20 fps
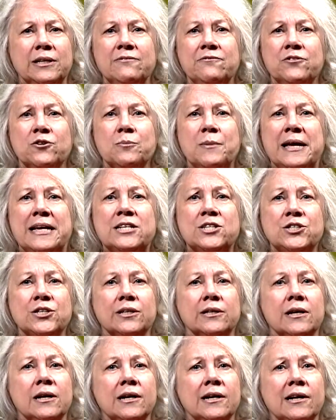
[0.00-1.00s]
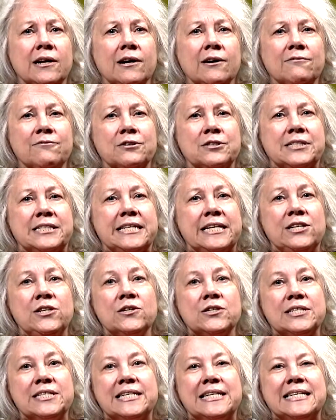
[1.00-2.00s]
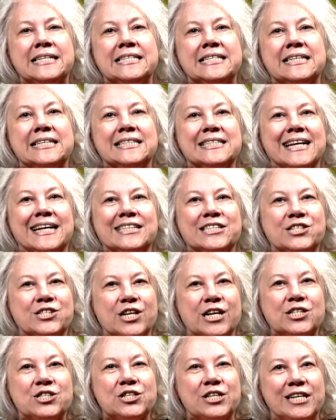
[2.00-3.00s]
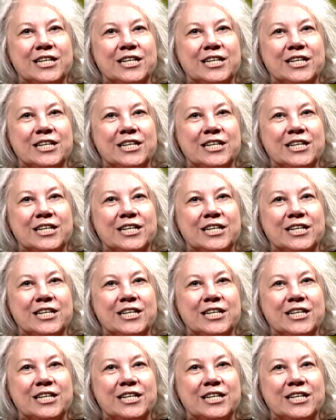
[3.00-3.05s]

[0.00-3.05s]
information for senior citizens on such